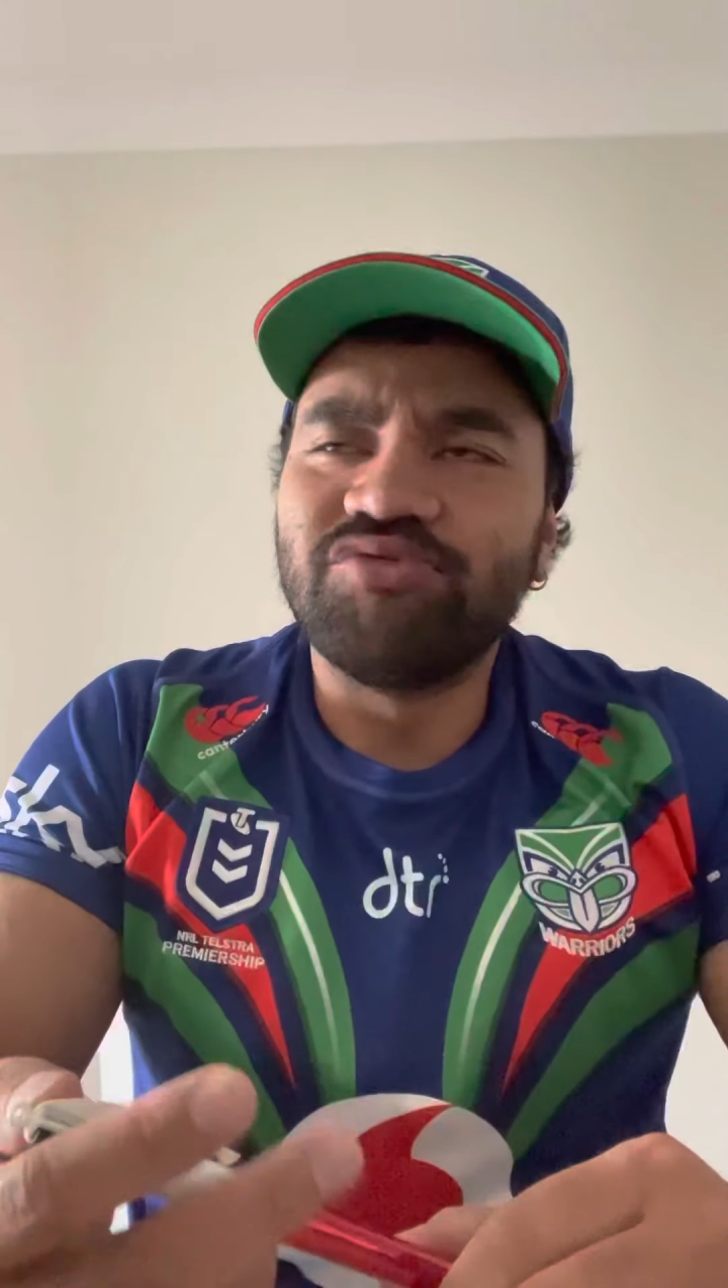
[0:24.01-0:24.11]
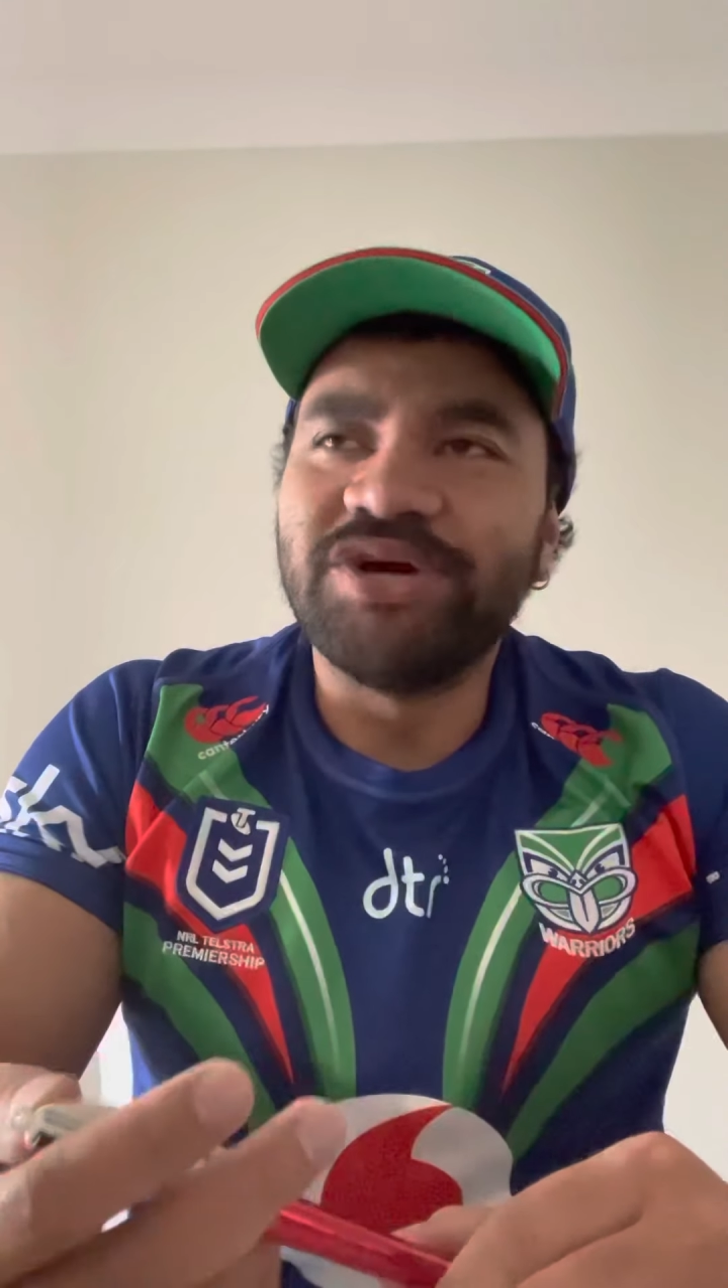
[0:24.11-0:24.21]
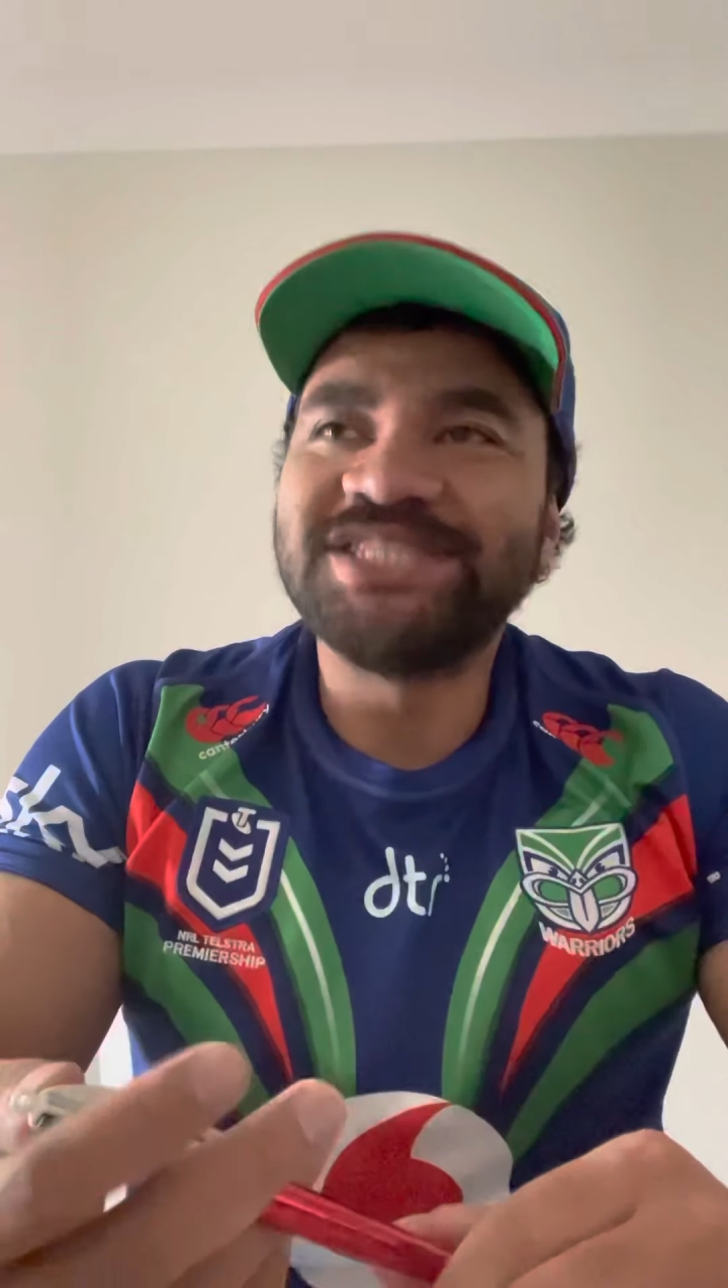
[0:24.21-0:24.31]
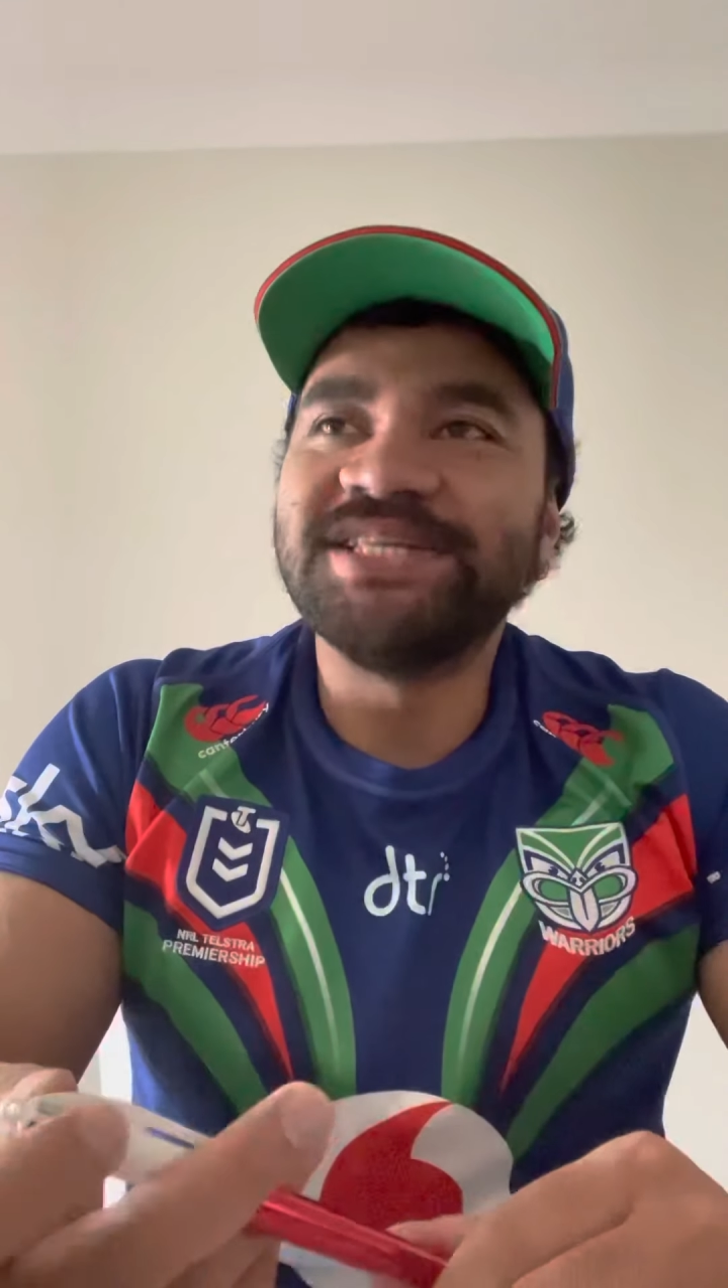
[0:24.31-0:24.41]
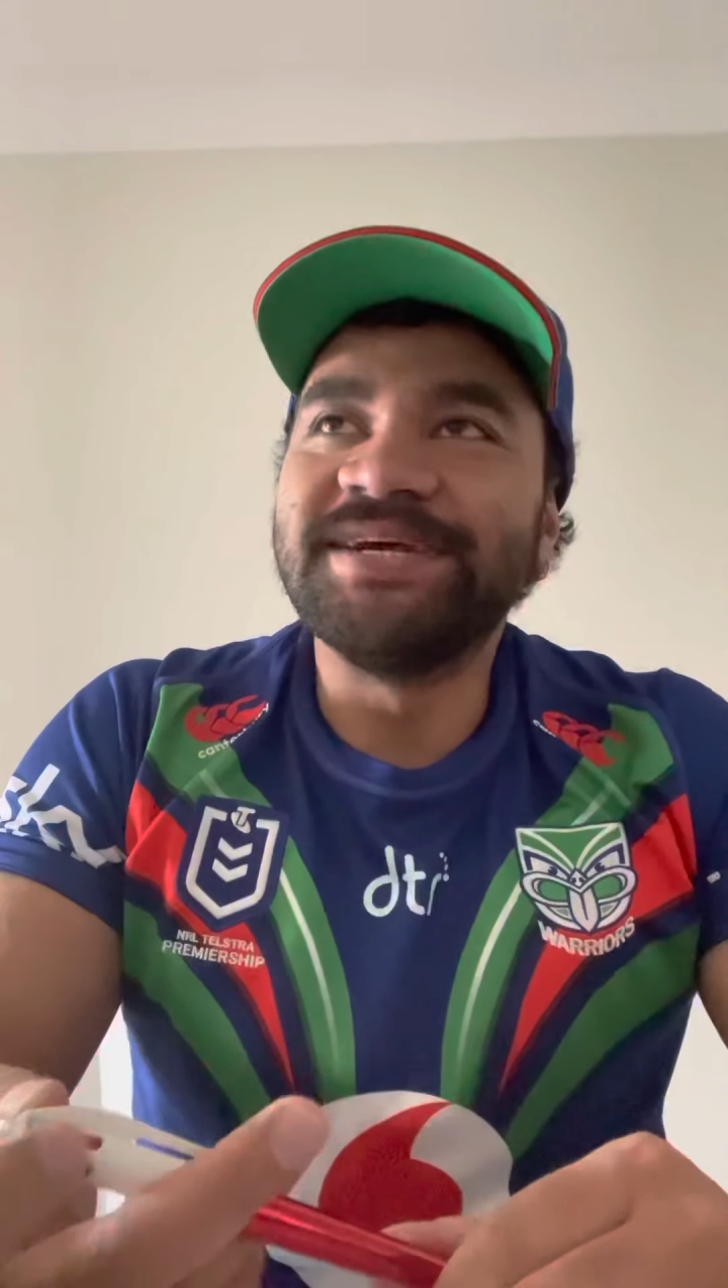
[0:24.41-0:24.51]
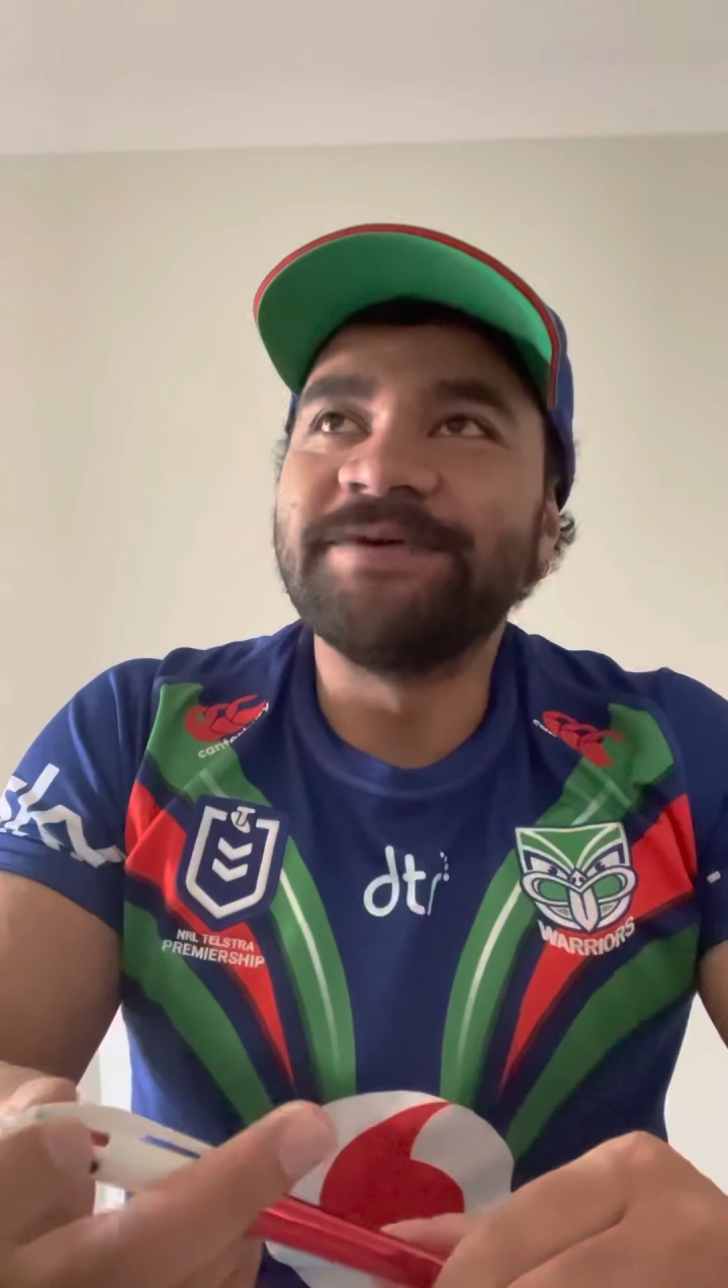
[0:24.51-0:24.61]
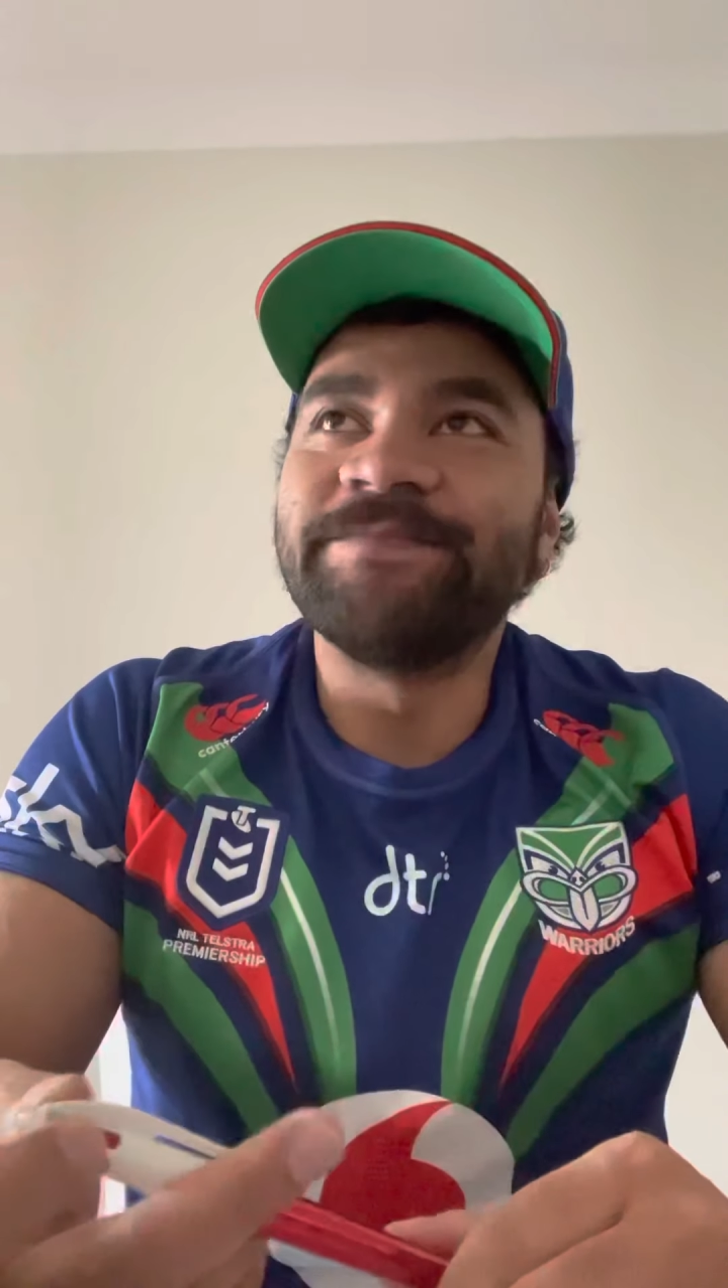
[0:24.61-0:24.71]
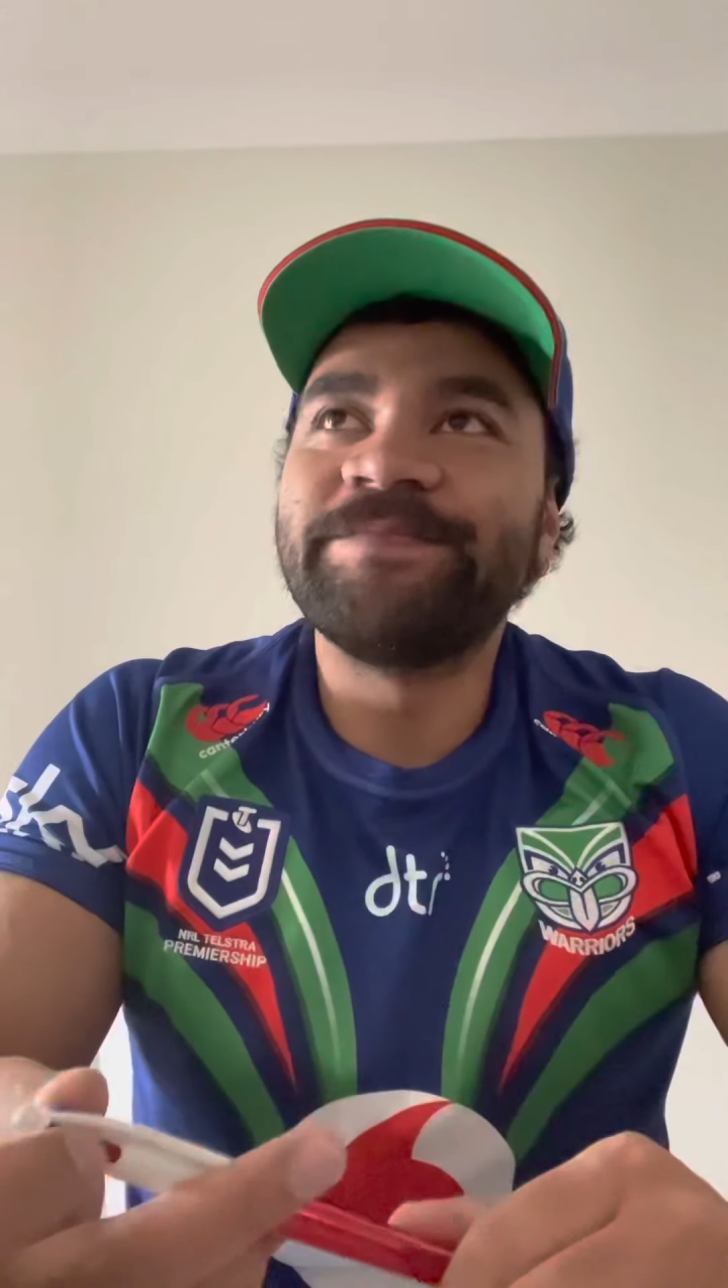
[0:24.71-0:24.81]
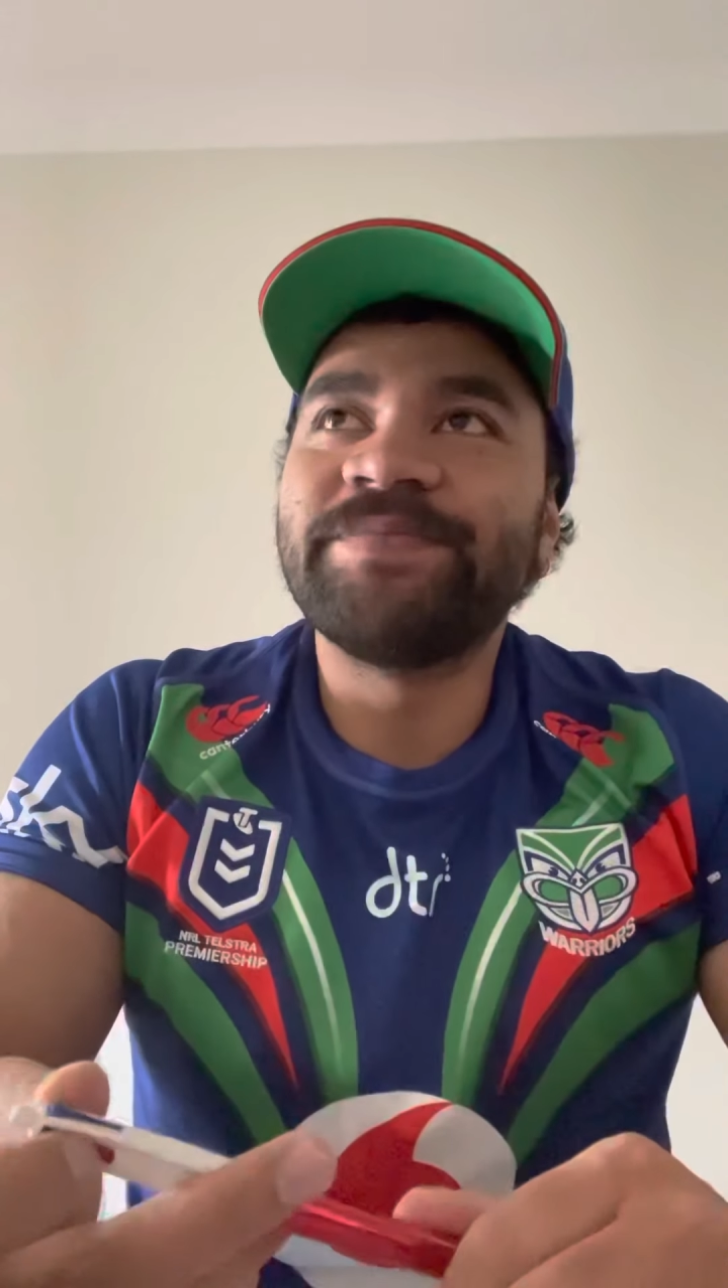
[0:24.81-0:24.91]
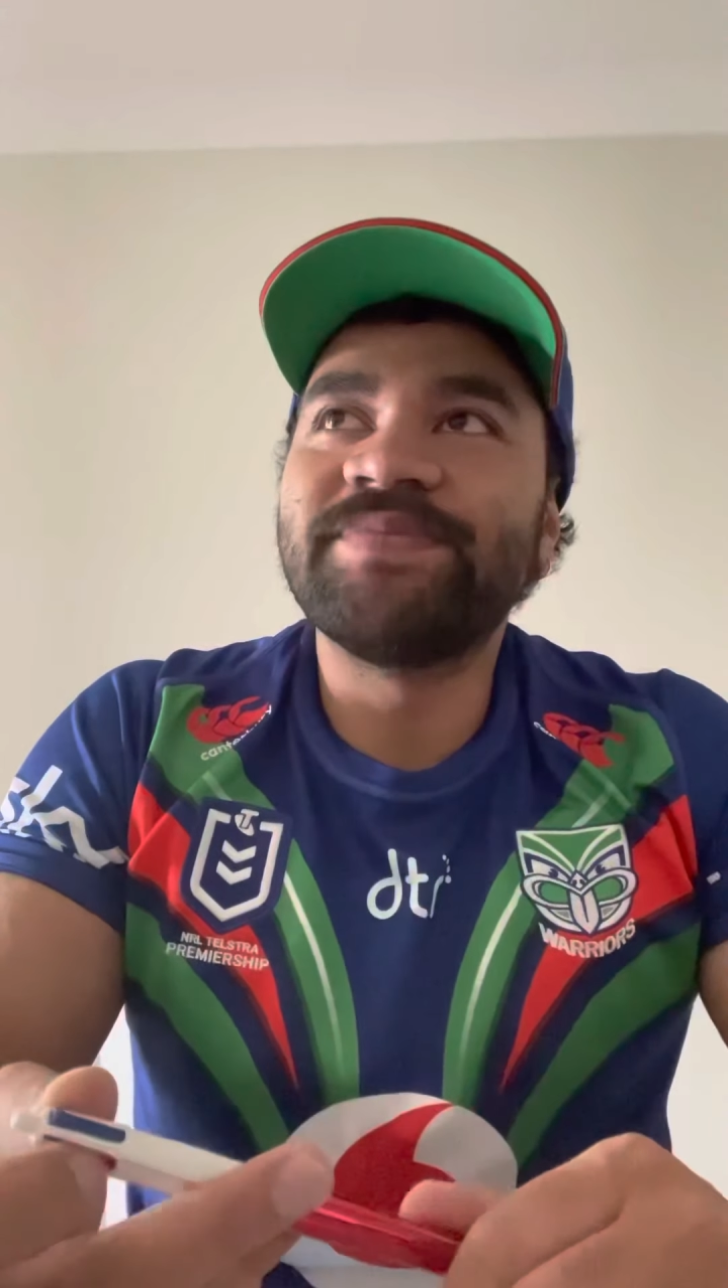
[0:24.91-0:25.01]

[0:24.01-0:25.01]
of wrestling